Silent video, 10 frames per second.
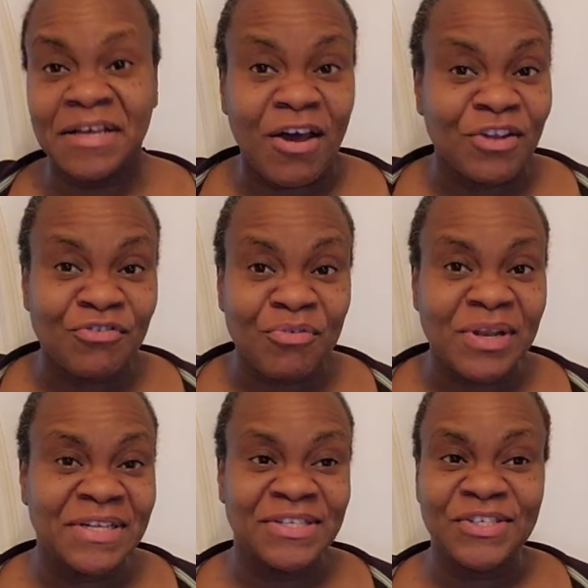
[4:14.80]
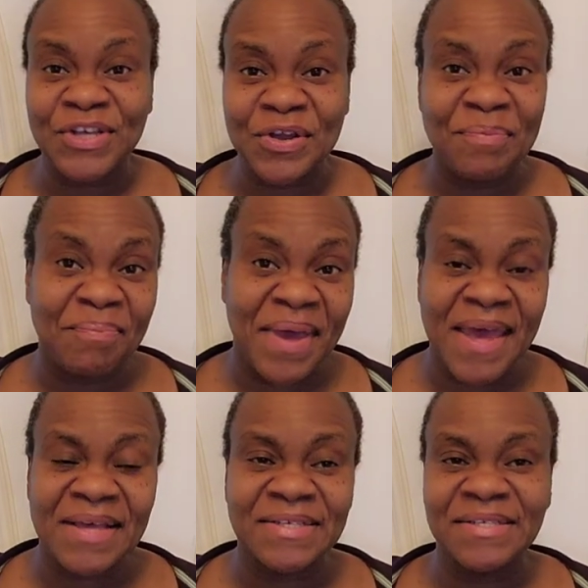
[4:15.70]
controlling certain
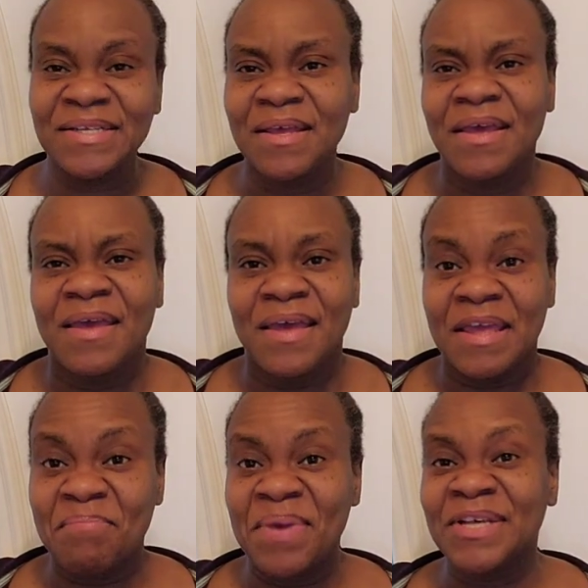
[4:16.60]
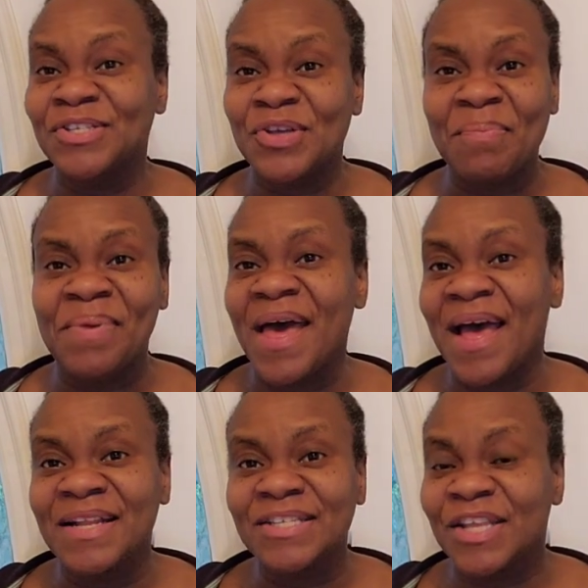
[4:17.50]
pests. It makes your
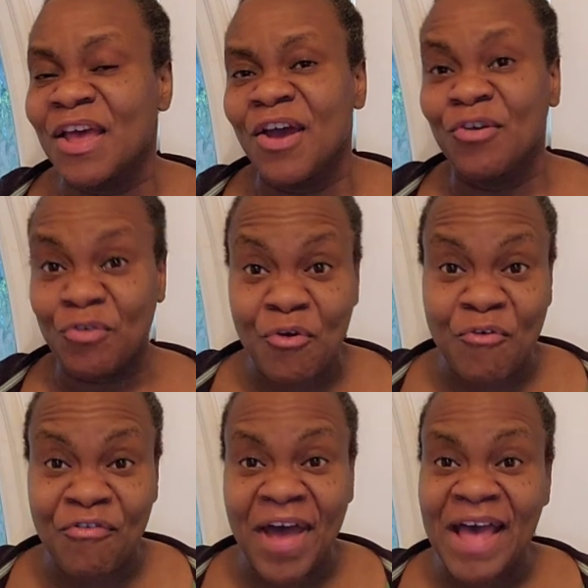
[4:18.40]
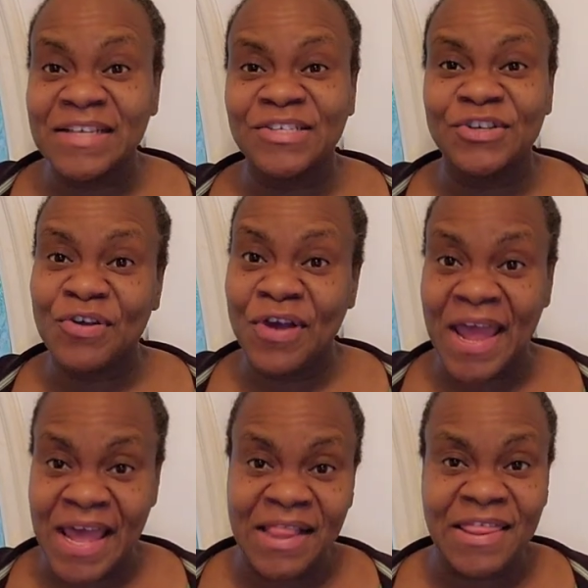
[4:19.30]
plants grow faster,
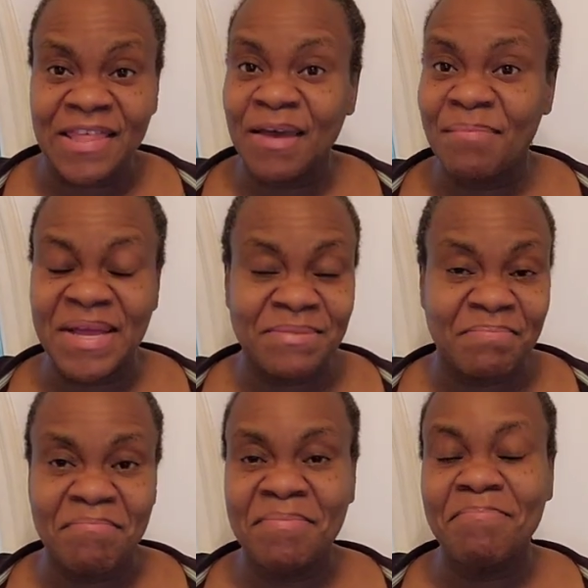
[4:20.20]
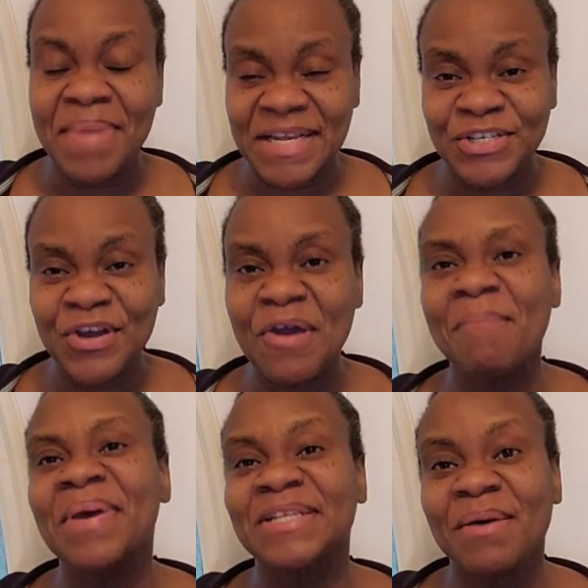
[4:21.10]
healthier, bet
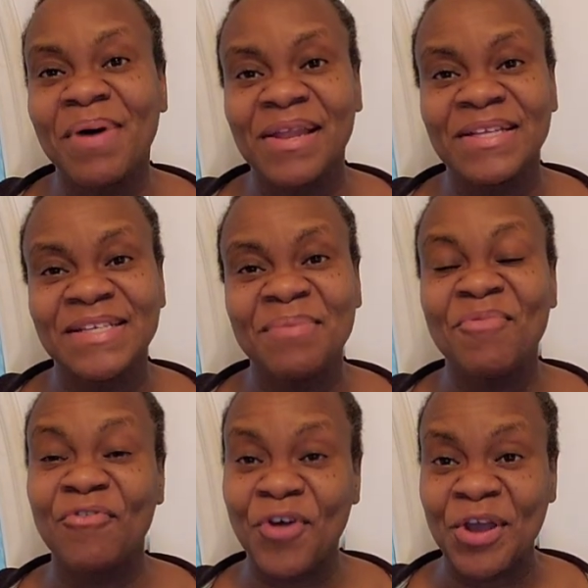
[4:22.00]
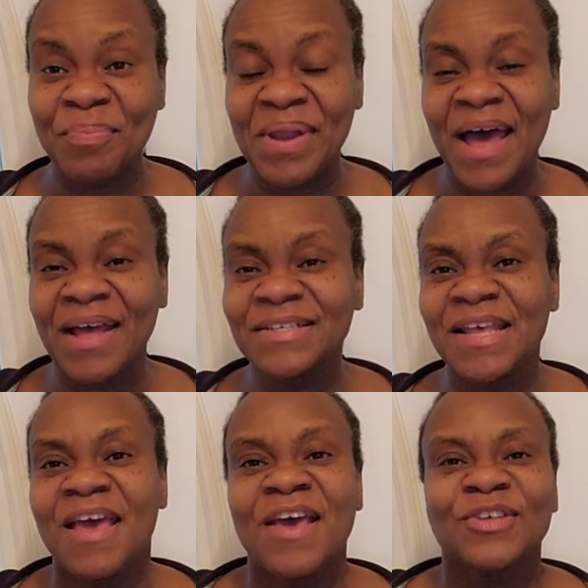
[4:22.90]
better metabolism for your
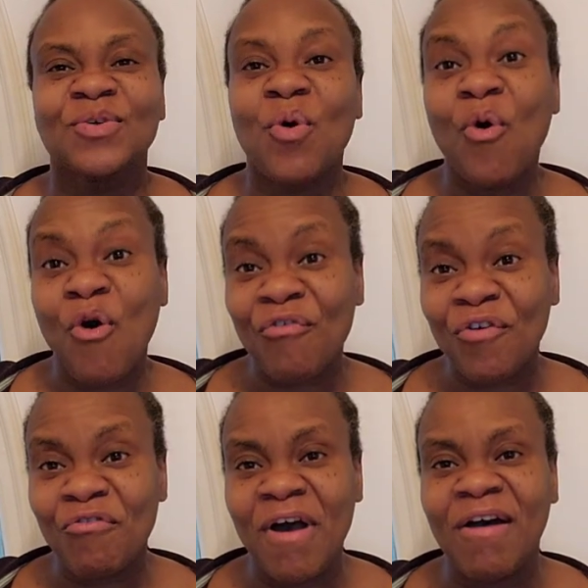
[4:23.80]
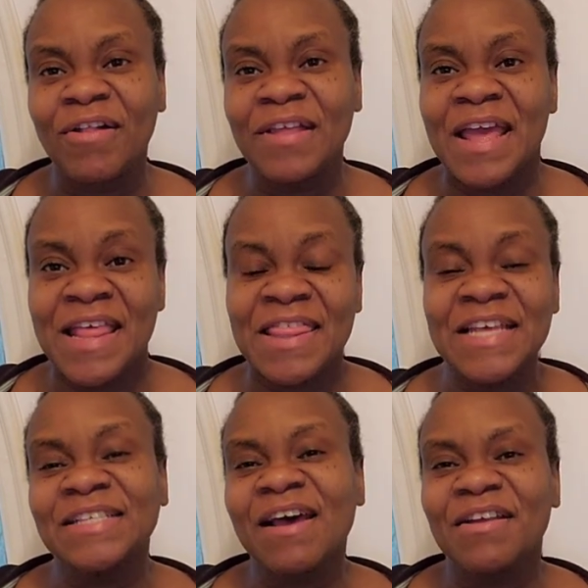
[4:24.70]
plants. So overall,
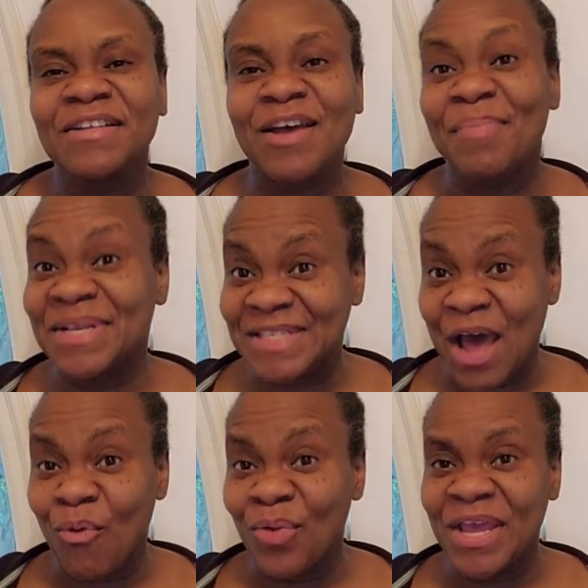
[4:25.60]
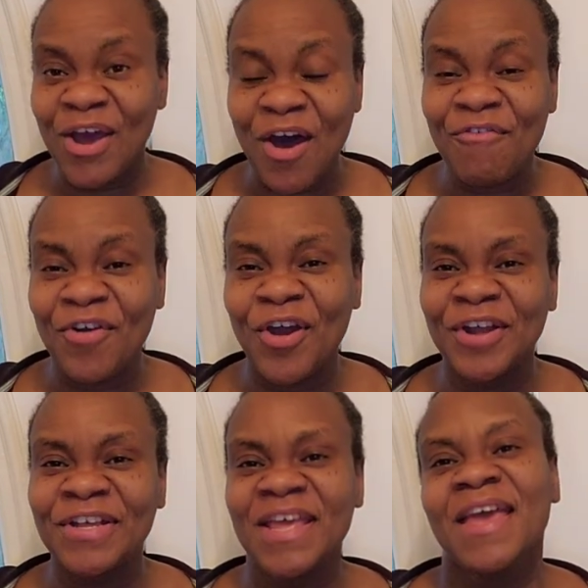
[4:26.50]
these are the topics that we
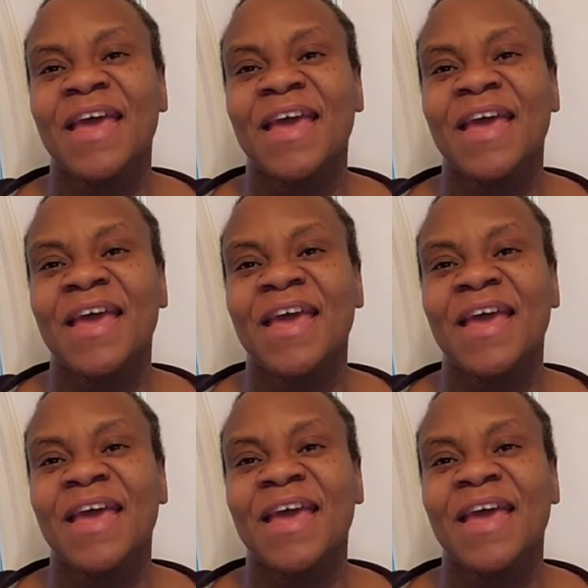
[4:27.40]
covered